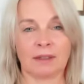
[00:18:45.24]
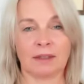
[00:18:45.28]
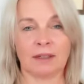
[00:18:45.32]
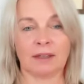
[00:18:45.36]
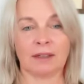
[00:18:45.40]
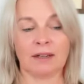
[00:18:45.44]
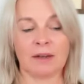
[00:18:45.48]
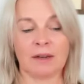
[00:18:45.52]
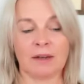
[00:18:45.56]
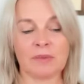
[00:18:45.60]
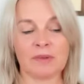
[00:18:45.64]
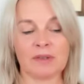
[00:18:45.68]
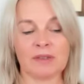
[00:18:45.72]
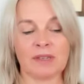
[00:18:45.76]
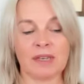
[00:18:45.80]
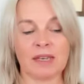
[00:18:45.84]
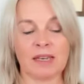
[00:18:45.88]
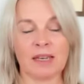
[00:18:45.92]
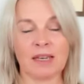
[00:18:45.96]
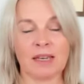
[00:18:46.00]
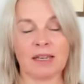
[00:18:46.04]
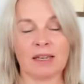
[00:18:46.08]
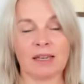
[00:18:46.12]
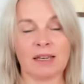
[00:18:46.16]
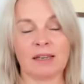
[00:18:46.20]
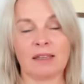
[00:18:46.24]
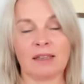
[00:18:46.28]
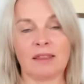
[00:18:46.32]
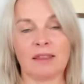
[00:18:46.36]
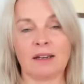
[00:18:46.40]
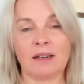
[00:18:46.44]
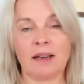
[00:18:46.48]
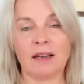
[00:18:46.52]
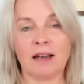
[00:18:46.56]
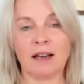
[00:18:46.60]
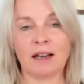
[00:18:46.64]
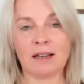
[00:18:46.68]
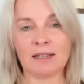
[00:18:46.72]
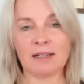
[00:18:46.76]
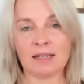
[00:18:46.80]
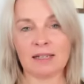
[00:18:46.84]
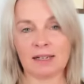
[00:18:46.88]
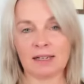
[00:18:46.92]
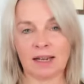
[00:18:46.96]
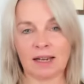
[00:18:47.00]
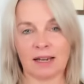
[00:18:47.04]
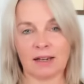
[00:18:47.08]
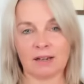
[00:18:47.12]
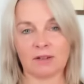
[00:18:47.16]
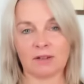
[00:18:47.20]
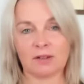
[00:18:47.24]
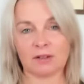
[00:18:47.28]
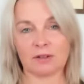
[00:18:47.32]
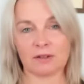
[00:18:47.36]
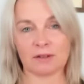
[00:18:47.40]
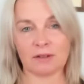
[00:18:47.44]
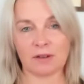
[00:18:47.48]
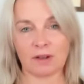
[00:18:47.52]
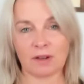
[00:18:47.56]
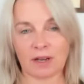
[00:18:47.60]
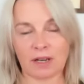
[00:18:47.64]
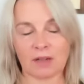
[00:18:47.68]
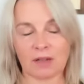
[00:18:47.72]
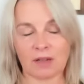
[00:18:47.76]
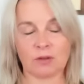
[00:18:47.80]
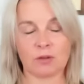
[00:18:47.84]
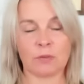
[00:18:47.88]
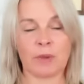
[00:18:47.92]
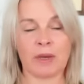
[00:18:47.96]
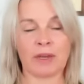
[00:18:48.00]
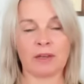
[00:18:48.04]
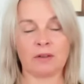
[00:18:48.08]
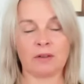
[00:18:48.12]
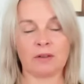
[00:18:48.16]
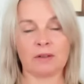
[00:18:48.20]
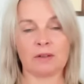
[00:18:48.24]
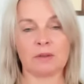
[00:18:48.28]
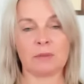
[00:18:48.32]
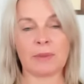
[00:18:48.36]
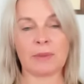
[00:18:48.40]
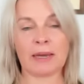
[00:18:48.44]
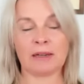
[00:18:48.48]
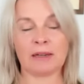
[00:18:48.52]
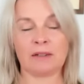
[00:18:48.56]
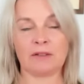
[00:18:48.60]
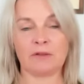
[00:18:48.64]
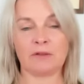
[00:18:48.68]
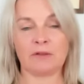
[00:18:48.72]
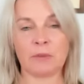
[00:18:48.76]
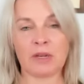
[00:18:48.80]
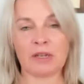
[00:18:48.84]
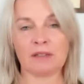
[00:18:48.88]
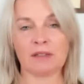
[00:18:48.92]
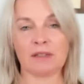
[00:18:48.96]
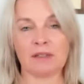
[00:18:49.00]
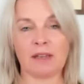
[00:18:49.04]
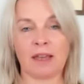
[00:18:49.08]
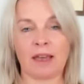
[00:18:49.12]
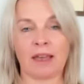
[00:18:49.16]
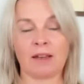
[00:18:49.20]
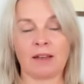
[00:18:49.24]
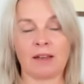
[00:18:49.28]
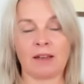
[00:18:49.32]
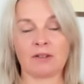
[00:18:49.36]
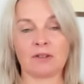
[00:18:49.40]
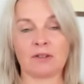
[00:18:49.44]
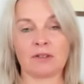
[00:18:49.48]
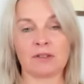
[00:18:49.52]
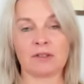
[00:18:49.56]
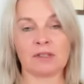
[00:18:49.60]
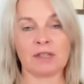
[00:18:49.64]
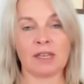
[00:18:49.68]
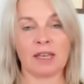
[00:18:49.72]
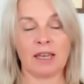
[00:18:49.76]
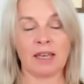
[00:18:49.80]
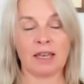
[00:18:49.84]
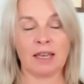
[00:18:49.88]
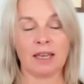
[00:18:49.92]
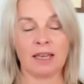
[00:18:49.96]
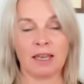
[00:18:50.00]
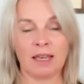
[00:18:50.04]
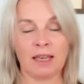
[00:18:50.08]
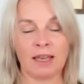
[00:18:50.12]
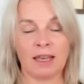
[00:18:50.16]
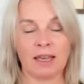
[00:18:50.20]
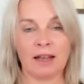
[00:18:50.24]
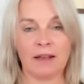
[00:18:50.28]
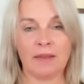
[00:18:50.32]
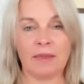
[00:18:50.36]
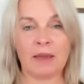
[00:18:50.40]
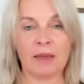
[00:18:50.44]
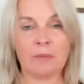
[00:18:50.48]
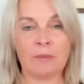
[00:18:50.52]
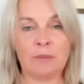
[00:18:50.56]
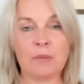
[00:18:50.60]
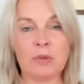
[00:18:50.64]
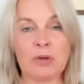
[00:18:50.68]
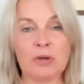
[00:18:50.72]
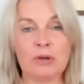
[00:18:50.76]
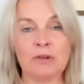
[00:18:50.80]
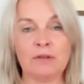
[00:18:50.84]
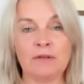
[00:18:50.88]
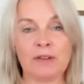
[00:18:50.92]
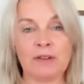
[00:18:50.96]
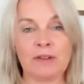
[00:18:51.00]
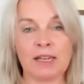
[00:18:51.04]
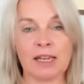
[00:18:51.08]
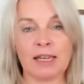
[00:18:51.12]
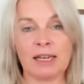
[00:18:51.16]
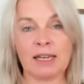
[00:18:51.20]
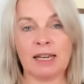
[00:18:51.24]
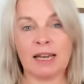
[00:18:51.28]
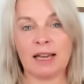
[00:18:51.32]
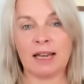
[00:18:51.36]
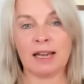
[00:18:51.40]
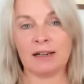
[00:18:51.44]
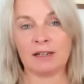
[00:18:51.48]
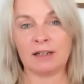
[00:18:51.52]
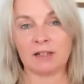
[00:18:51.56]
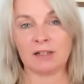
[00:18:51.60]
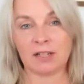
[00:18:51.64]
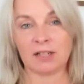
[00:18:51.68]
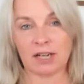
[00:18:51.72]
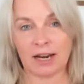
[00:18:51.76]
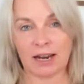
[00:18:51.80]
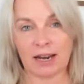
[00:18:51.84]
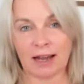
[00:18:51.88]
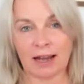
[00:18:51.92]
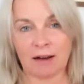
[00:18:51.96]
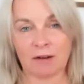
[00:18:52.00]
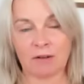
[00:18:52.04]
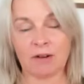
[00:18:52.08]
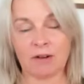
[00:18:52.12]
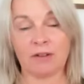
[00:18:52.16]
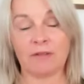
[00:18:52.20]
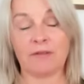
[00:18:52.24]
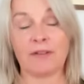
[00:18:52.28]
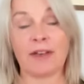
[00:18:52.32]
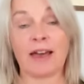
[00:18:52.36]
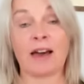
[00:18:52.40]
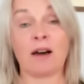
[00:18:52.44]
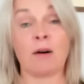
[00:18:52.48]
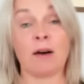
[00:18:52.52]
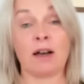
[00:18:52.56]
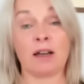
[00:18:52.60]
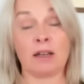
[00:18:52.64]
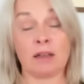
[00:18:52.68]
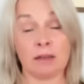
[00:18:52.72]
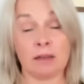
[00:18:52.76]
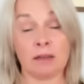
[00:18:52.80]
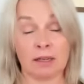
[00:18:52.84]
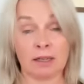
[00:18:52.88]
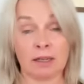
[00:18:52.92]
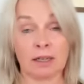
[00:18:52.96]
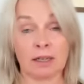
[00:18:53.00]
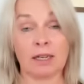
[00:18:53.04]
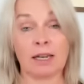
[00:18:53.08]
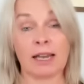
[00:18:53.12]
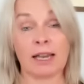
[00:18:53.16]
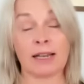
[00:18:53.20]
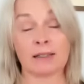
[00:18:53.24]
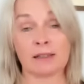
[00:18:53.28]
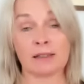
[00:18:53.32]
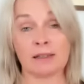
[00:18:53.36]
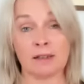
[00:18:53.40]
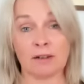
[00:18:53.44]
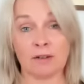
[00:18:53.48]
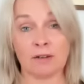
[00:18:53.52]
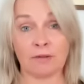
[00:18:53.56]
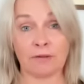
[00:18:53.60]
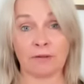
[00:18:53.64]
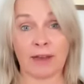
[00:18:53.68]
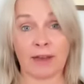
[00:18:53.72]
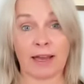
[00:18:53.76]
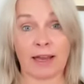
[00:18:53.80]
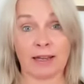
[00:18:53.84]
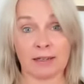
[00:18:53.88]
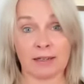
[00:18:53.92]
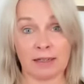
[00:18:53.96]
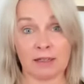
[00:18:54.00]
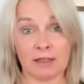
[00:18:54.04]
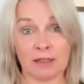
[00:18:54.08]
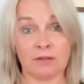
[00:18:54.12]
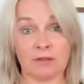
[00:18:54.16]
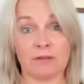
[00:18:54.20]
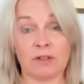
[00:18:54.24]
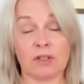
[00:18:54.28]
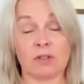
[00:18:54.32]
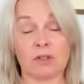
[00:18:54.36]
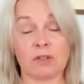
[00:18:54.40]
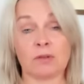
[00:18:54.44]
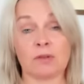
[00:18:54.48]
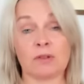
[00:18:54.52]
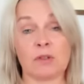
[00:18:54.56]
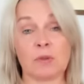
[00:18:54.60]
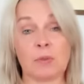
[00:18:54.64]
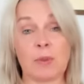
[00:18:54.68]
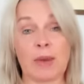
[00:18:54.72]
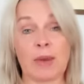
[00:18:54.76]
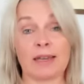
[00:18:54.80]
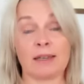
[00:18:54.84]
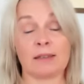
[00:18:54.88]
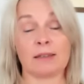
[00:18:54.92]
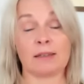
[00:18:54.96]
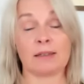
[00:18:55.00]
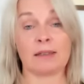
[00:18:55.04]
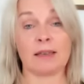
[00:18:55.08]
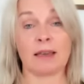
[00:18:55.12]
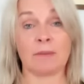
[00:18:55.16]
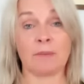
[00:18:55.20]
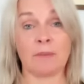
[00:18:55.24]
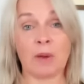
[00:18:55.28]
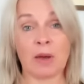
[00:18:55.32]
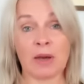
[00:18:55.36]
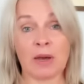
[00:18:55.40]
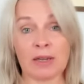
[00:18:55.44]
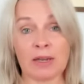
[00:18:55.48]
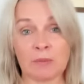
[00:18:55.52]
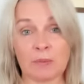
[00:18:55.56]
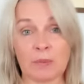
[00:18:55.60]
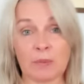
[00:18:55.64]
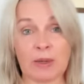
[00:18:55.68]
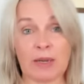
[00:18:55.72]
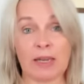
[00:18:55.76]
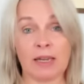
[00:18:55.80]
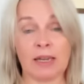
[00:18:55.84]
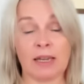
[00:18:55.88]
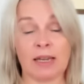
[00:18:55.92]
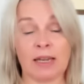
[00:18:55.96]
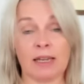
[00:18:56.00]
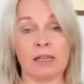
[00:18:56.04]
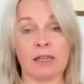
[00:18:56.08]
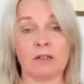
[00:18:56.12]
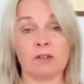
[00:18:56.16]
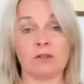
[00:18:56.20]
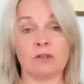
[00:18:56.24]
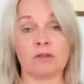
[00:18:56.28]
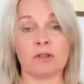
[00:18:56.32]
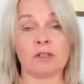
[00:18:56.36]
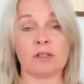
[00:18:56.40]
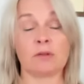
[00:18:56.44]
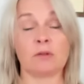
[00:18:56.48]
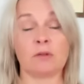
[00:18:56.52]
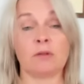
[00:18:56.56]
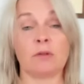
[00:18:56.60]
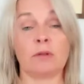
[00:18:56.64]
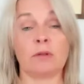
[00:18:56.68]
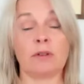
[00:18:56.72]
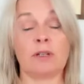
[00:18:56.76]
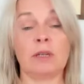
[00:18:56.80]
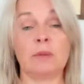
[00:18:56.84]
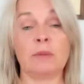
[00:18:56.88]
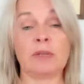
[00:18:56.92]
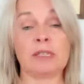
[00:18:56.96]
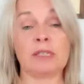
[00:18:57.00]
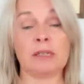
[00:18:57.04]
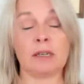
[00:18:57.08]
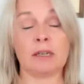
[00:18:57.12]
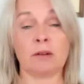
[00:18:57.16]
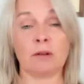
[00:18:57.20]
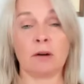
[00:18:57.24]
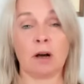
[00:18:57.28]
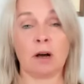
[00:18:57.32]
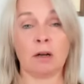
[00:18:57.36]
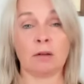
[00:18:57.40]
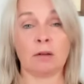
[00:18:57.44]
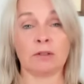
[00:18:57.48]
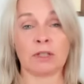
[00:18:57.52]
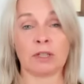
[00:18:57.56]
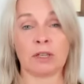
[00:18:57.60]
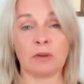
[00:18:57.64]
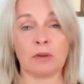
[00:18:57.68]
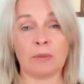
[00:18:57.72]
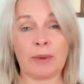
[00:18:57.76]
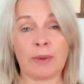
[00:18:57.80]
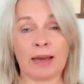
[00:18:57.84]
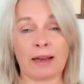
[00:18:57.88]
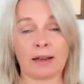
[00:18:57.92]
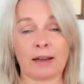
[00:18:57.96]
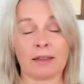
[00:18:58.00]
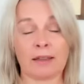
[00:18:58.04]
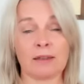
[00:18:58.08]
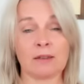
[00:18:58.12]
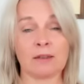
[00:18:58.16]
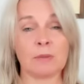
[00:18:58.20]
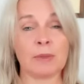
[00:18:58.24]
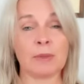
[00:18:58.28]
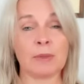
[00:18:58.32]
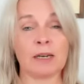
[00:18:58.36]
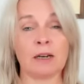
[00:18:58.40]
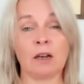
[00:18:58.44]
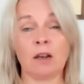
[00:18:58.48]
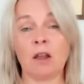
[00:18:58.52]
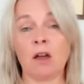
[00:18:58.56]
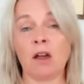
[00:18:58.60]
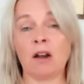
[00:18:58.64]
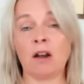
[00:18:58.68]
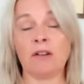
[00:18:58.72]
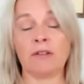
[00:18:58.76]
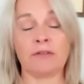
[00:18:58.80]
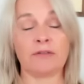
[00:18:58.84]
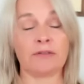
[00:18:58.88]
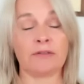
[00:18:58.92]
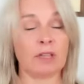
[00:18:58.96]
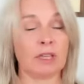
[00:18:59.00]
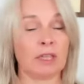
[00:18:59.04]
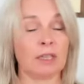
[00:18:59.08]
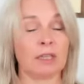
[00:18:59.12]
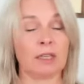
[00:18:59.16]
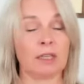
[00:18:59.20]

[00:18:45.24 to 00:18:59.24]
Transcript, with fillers: and I'm seeing the guardian angels, Archangel Michael's band of mercy angels, and they're moving any energy out of our collective and individual space that might be a hindrance or limiting or holding you back. There's been a lot of